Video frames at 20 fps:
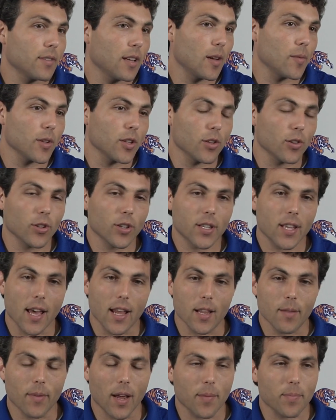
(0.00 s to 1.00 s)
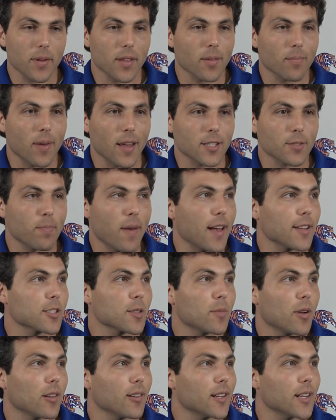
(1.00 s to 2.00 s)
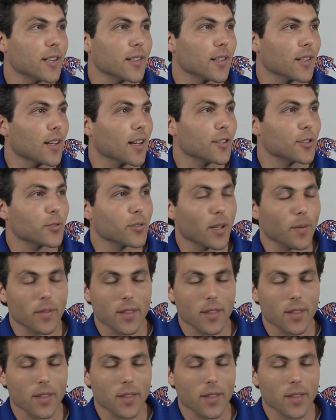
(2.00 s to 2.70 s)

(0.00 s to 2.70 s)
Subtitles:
I mean, you look at it, it might be the best basketball league in the country.